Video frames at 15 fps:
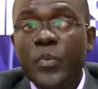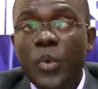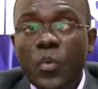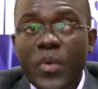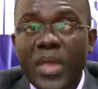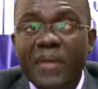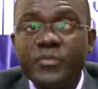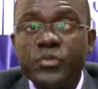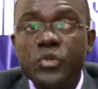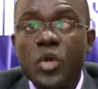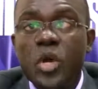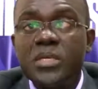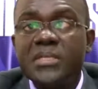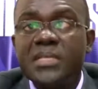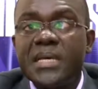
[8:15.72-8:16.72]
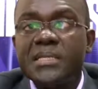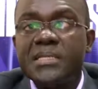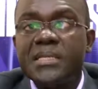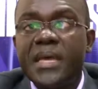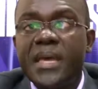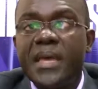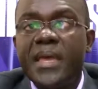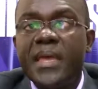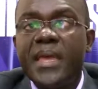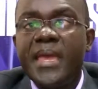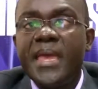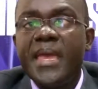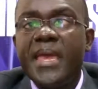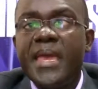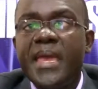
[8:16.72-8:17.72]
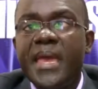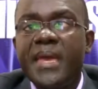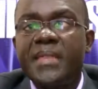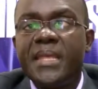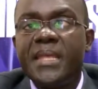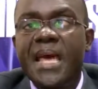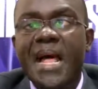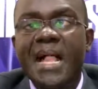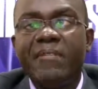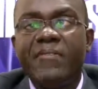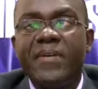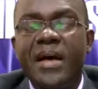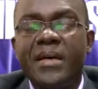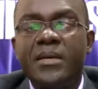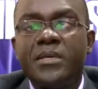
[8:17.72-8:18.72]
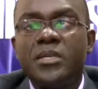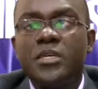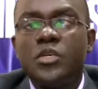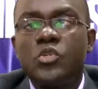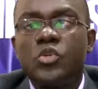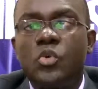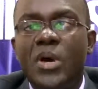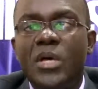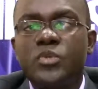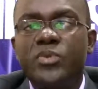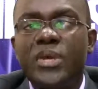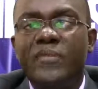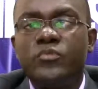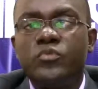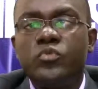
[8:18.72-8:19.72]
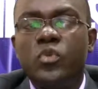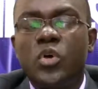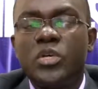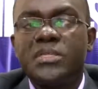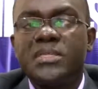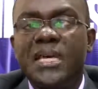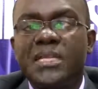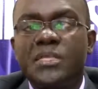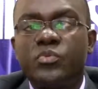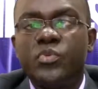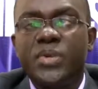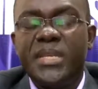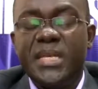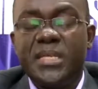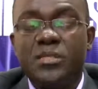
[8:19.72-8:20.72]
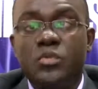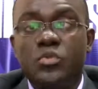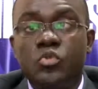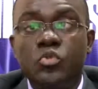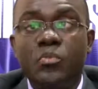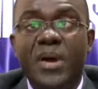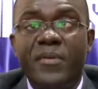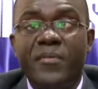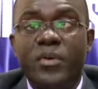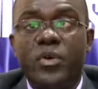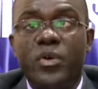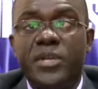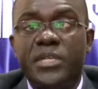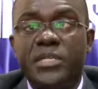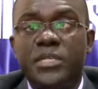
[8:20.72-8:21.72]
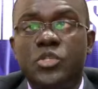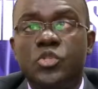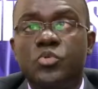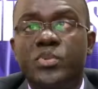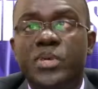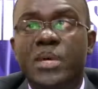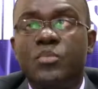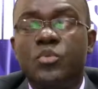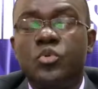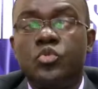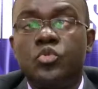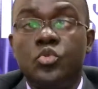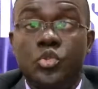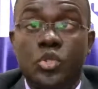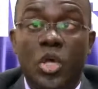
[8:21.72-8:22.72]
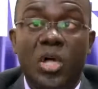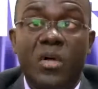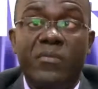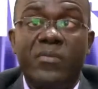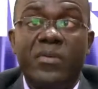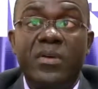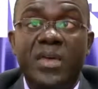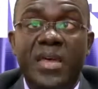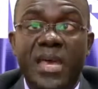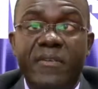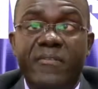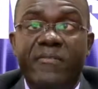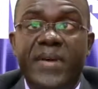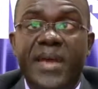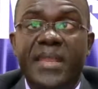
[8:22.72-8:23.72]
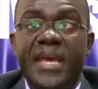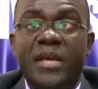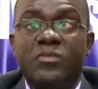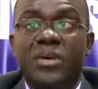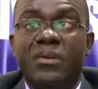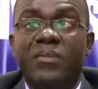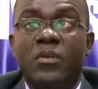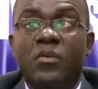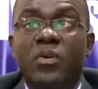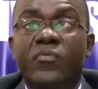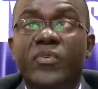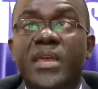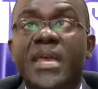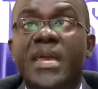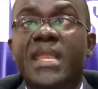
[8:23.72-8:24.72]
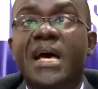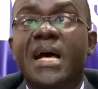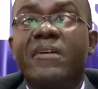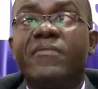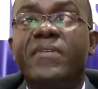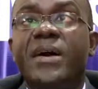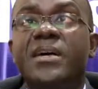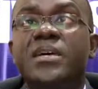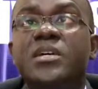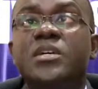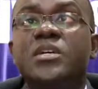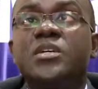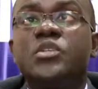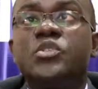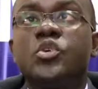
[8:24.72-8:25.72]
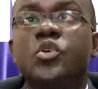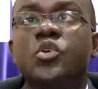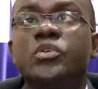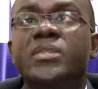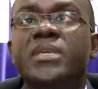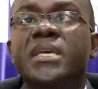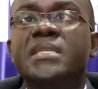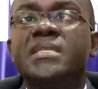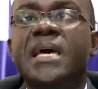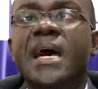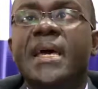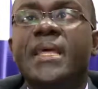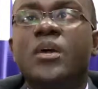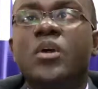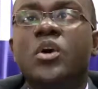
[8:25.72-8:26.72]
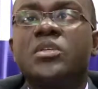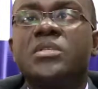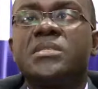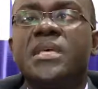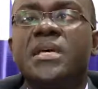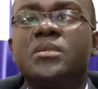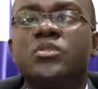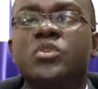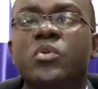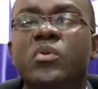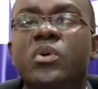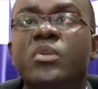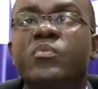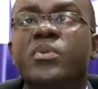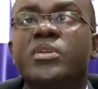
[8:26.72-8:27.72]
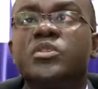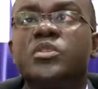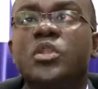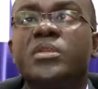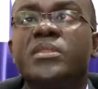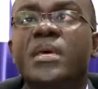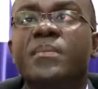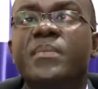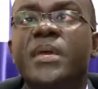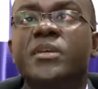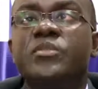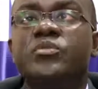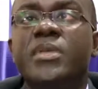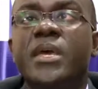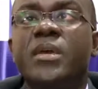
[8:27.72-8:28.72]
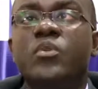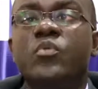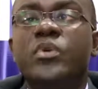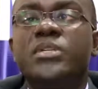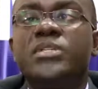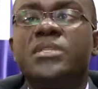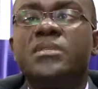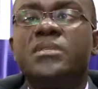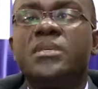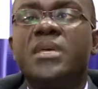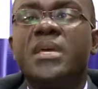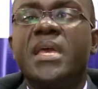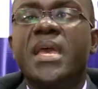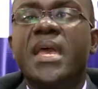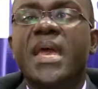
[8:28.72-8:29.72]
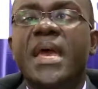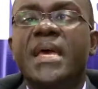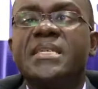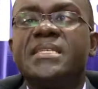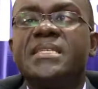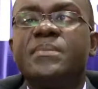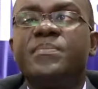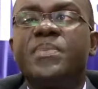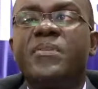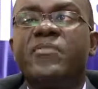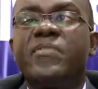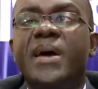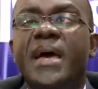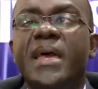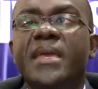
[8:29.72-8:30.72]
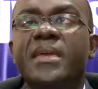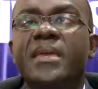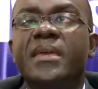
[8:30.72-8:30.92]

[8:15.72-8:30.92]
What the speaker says: we have two constants here, A and then alpha. So once we have two constants, we need two boundary conditions to be able to solve and find the actual value of A and alpha. So these are the constants. So when we slot them into the equation and simplify,